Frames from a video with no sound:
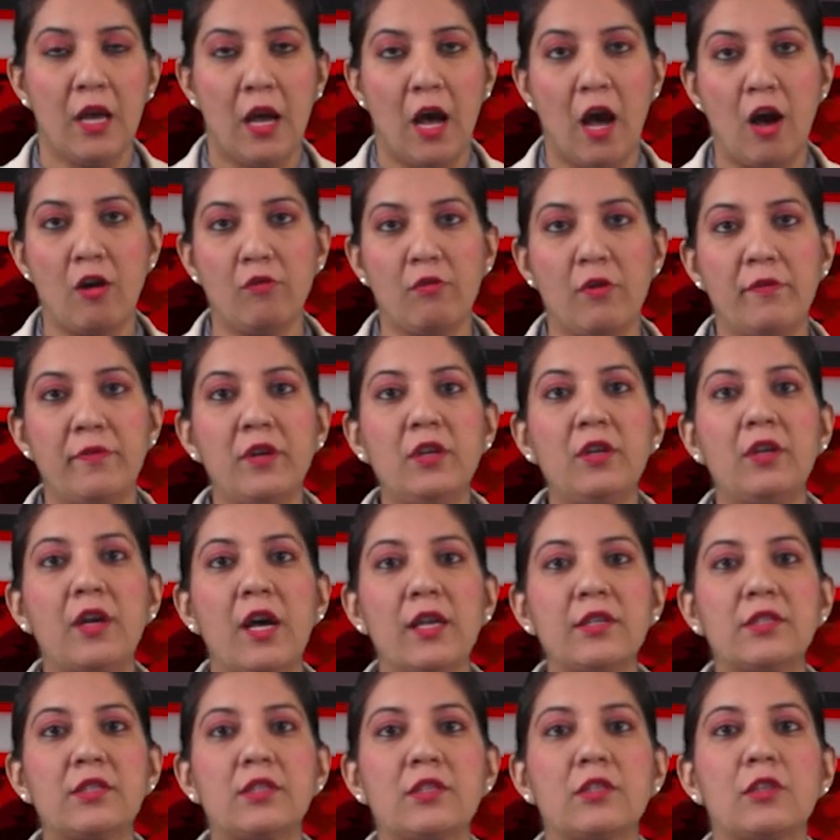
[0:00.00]
However,
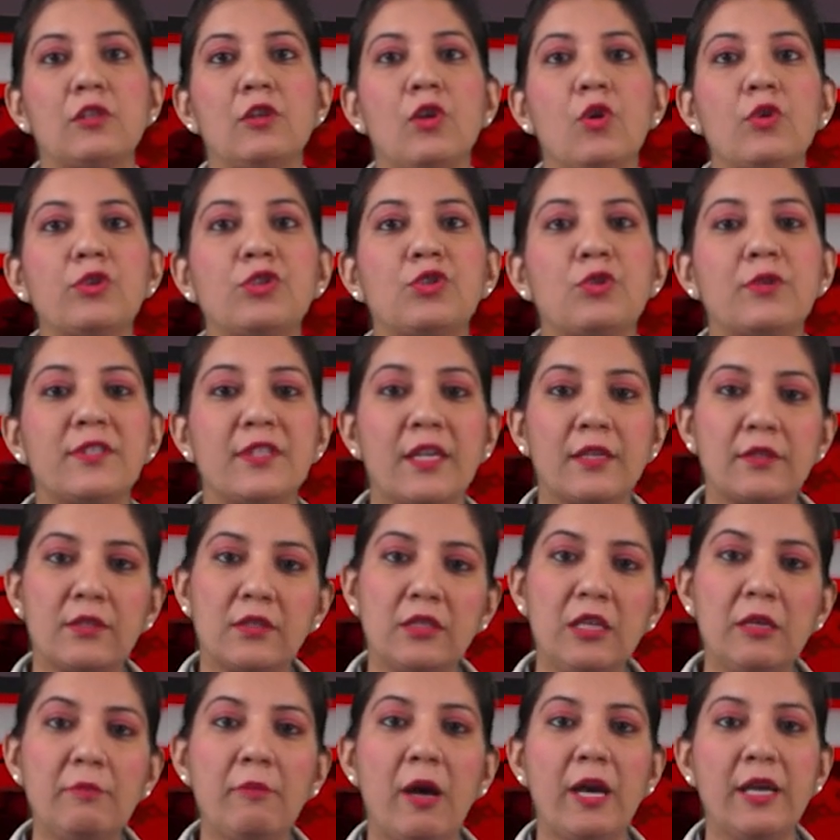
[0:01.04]
gusts close to
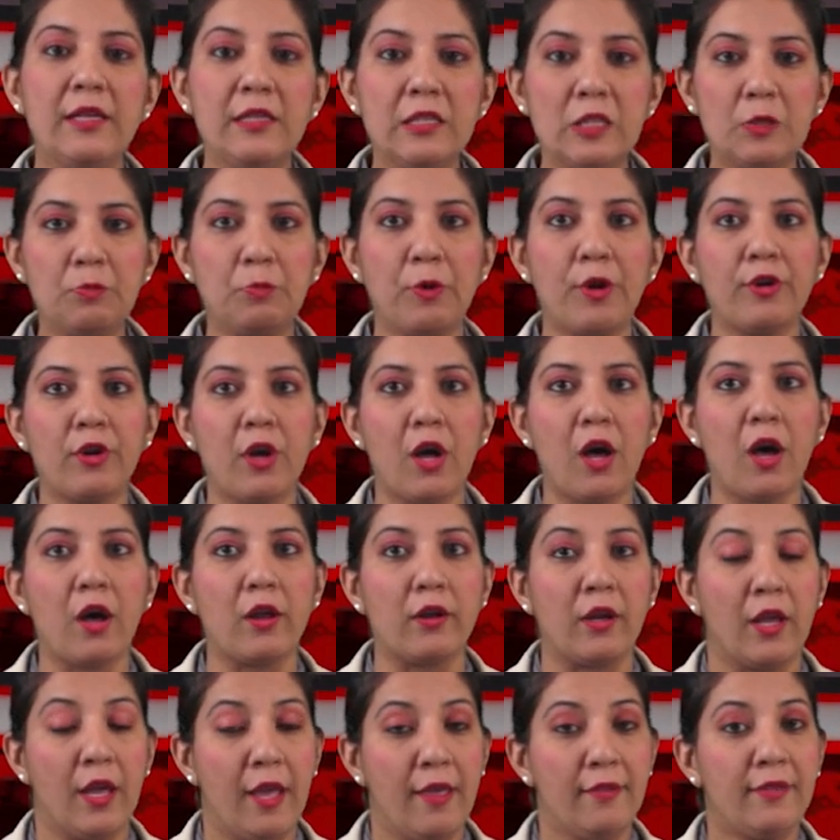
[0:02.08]
60 miles per
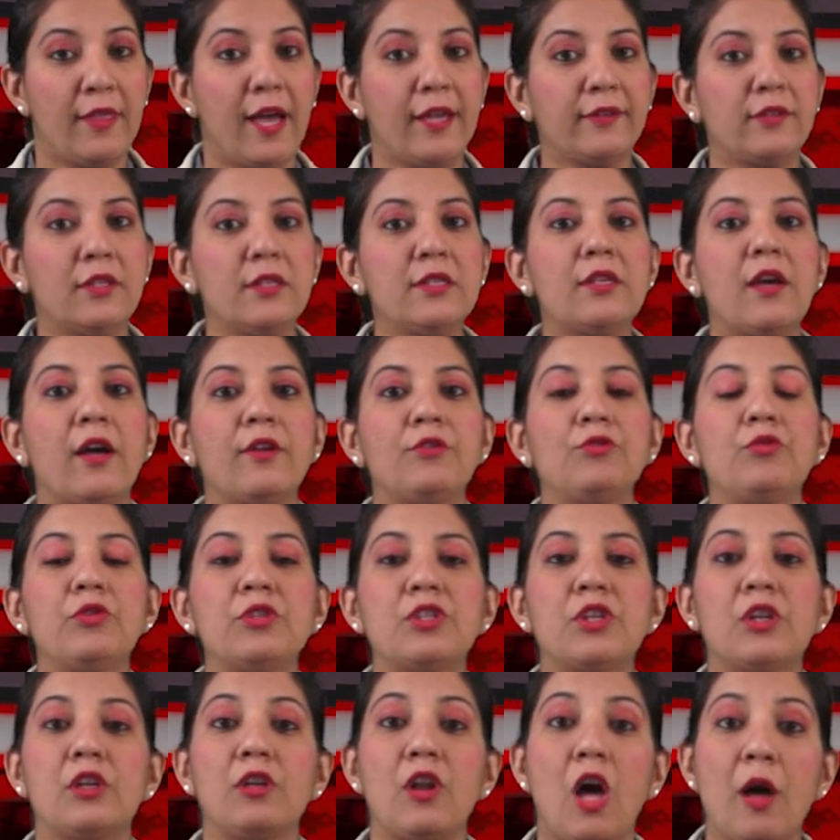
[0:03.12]
hour, that is
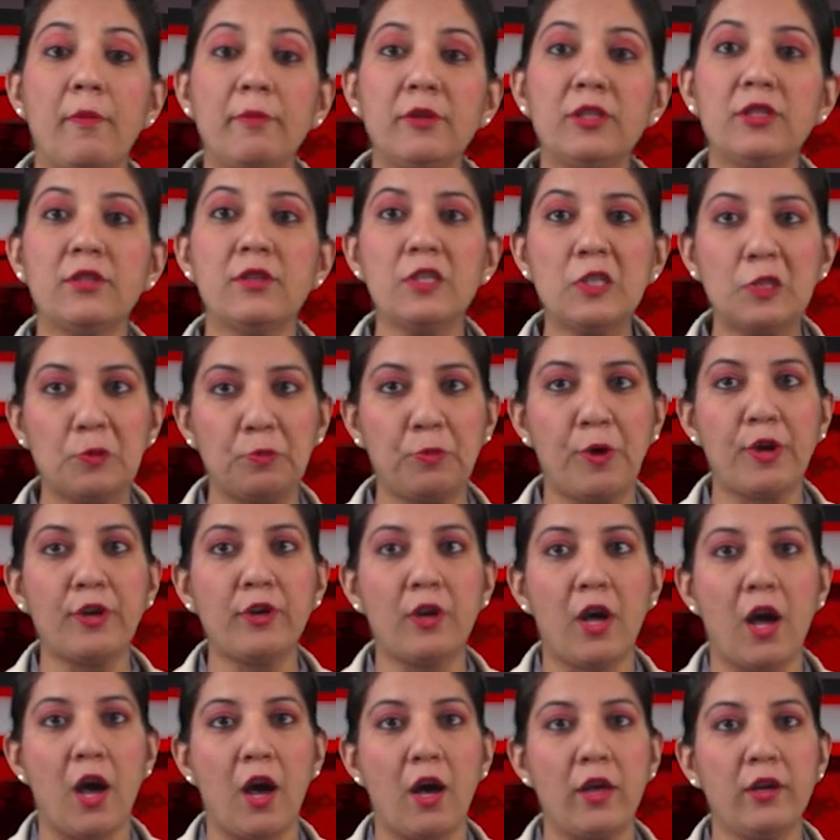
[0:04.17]
100 kilometers per
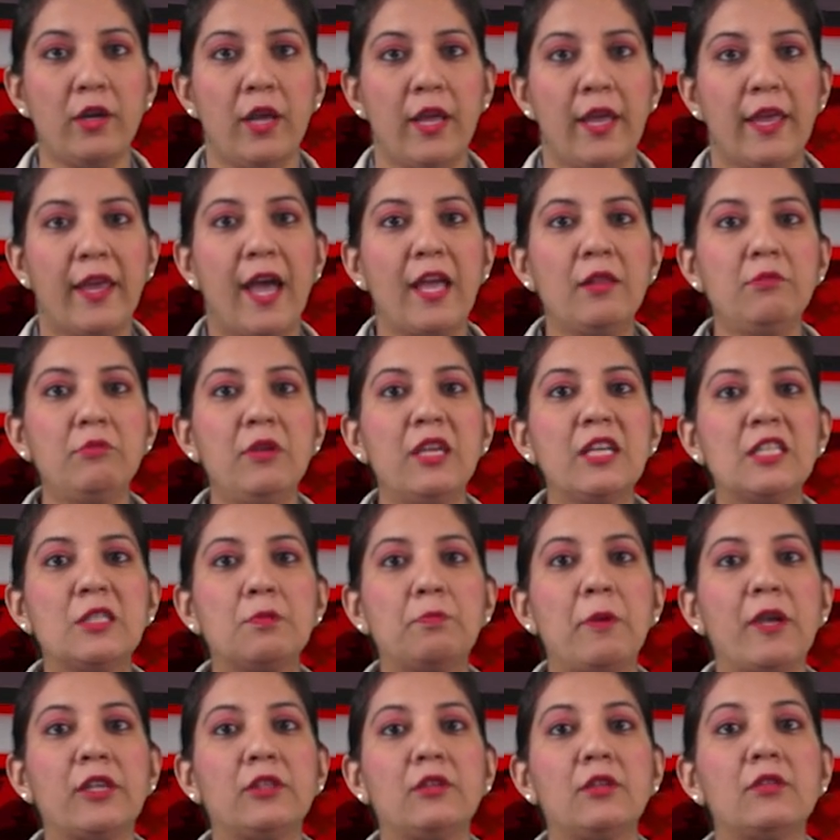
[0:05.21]
hour, can be
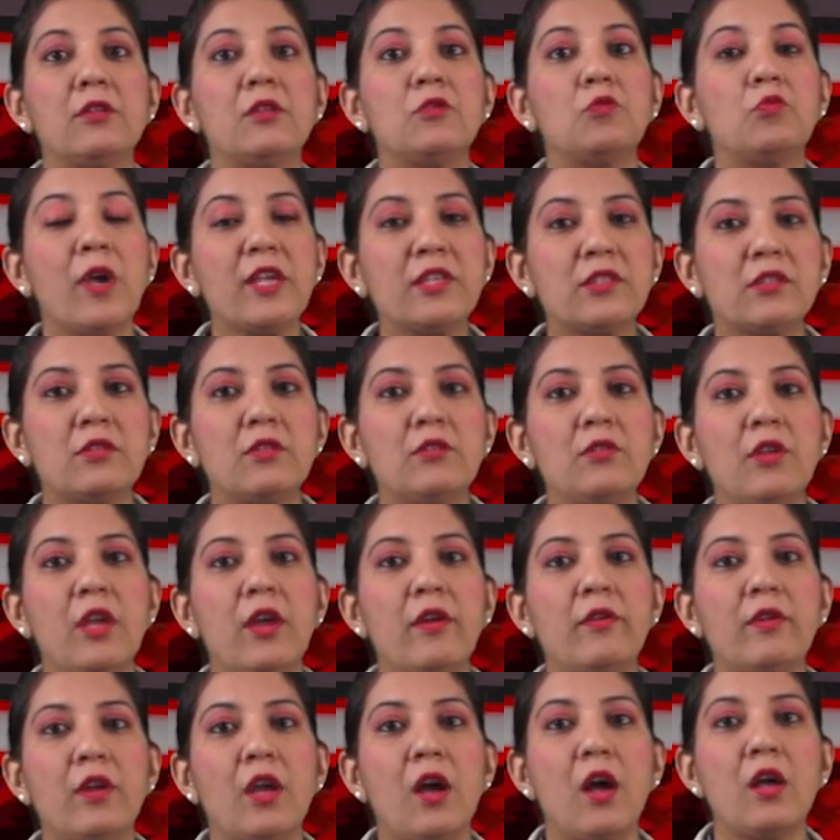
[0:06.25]
expected in western
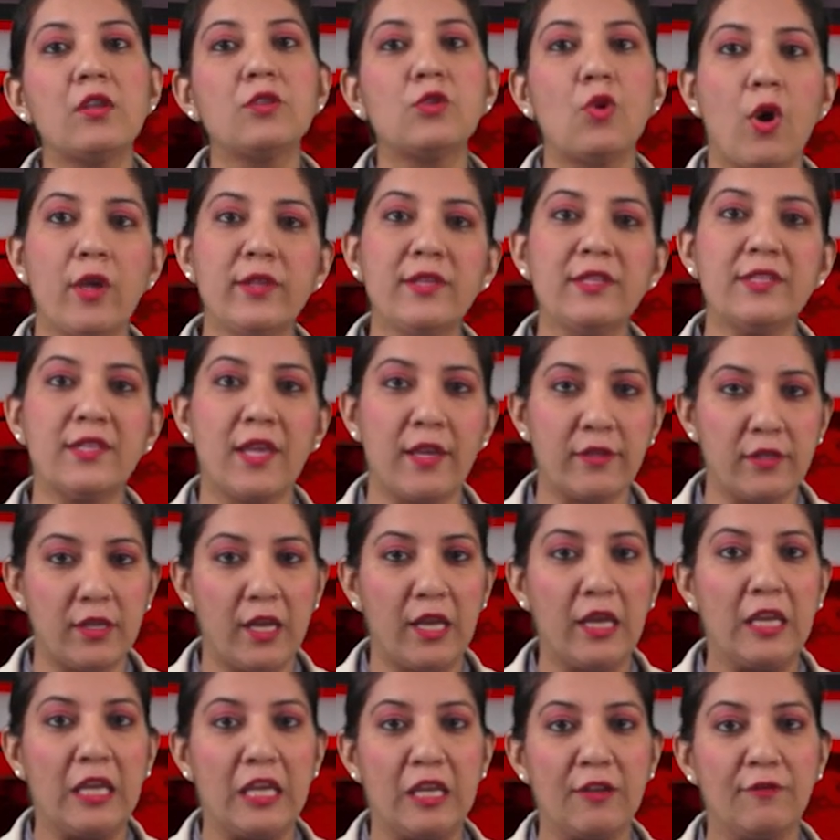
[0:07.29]
areas on
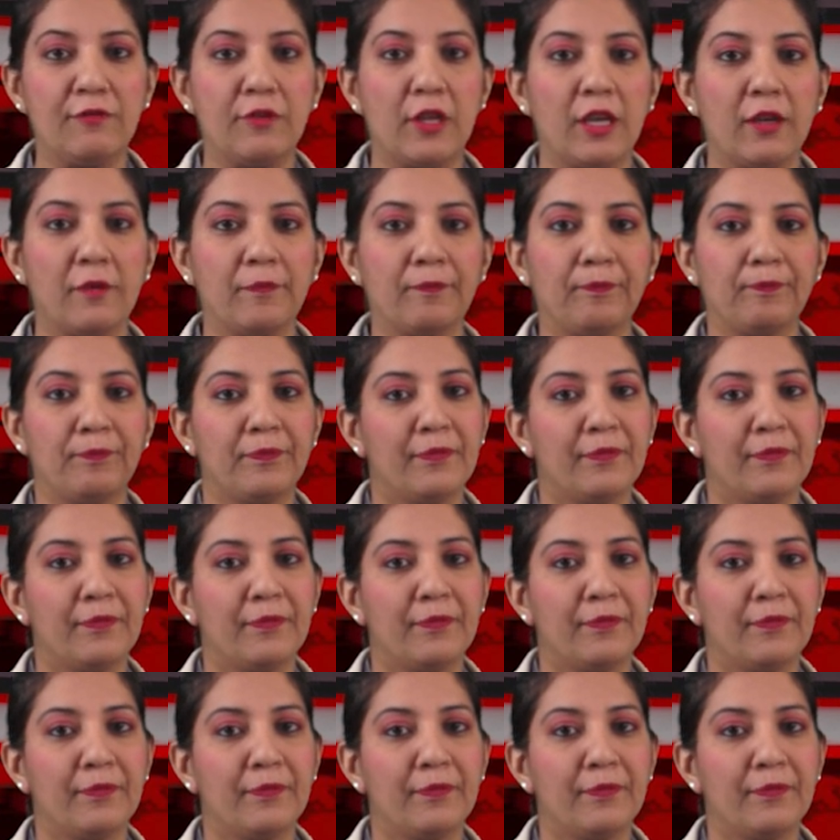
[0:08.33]
Sunday evening.